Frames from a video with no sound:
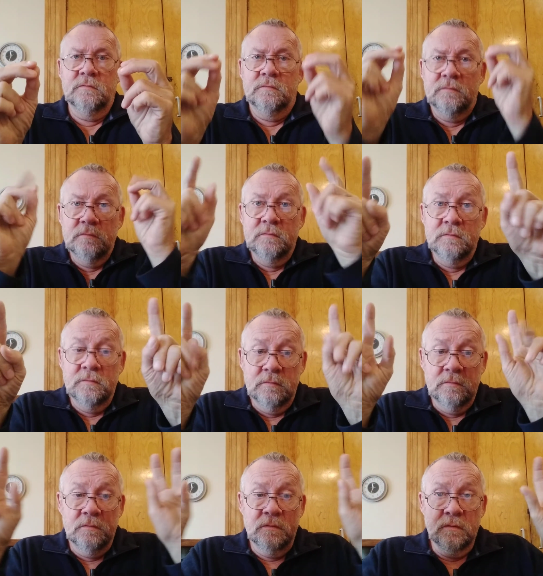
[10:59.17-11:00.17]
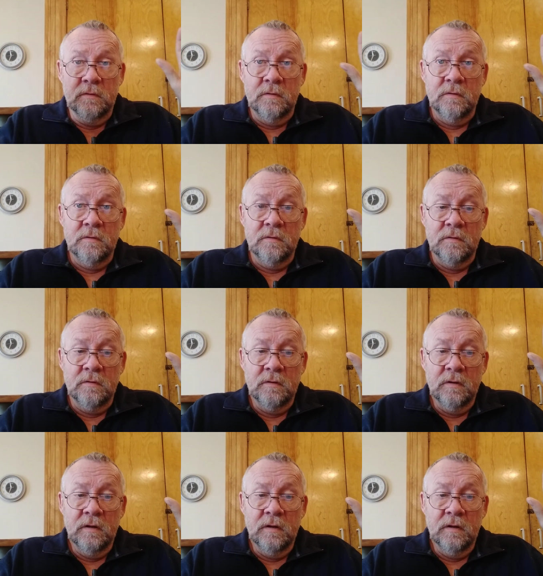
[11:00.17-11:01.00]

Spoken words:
Nothing is said.